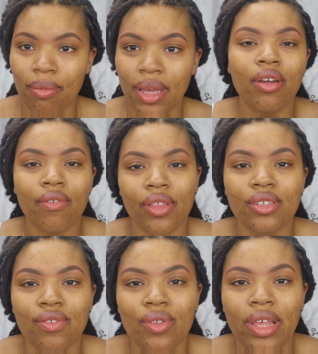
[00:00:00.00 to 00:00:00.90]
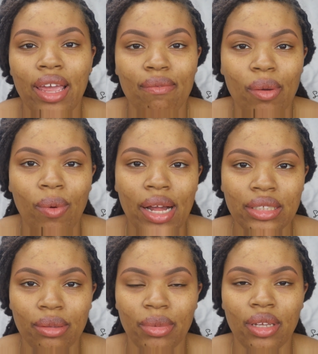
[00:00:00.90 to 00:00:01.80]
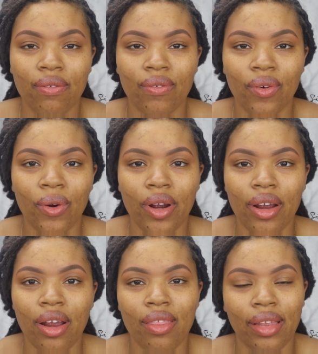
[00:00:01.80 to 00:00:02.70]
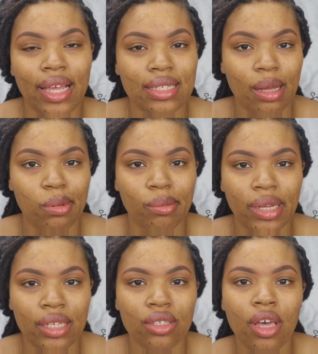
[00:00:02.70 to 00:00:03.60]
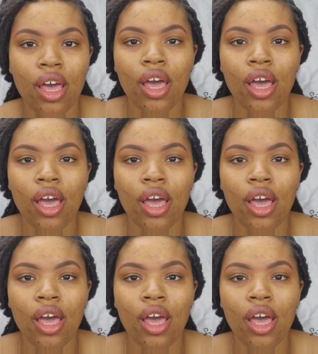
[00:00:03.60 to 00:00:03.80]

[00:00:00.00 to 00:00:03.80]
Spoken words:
For those of you that have been watching me for the last couple months,